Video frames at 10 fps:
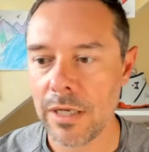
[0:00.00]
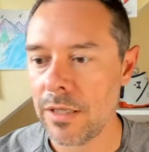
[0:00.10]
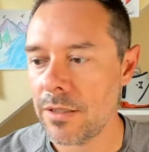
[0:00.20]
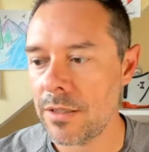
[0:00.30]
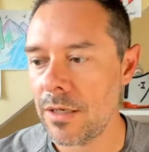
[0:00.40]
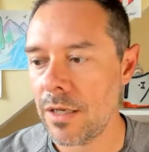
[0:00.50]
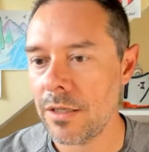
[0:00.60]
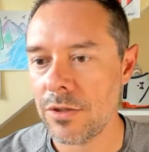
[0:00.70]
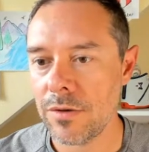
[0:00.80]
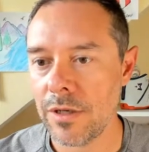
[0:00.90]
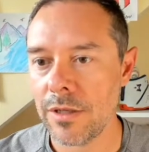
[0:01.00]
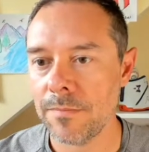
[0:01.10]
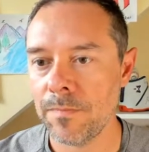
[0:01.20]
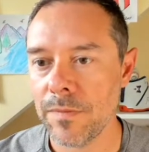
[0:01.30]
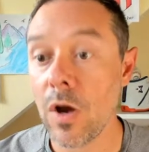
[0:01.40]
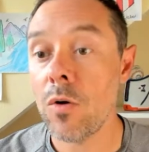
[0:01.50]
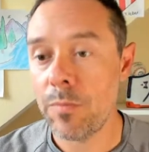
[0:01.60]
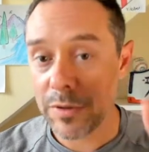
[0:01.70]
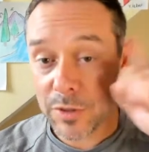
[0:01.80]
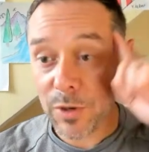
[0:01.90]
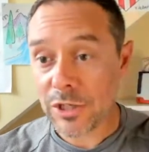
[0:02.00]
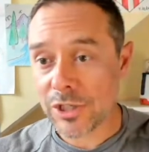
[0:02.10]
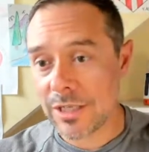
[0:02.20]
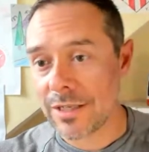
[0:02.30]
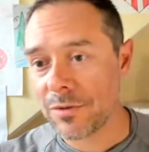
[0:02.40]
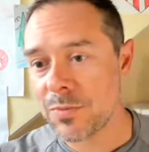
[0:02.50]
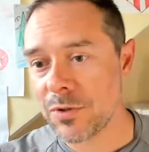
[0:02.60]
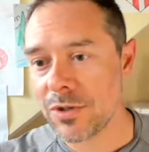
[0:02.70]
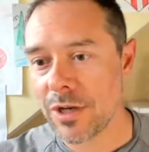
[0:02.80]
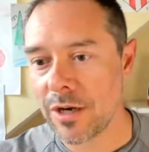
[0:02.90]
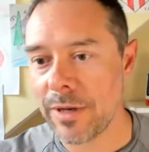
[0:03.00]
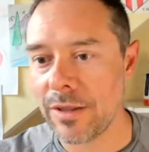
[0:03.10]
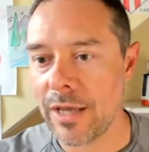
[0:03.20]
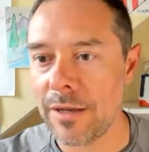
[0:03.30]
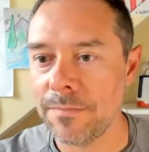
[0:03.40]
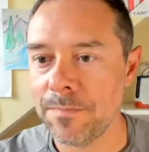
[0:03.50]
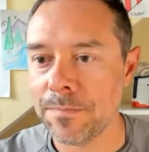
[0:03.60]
I didn't show anything. Oh, but spreadsheets. I was supposed to talk about that.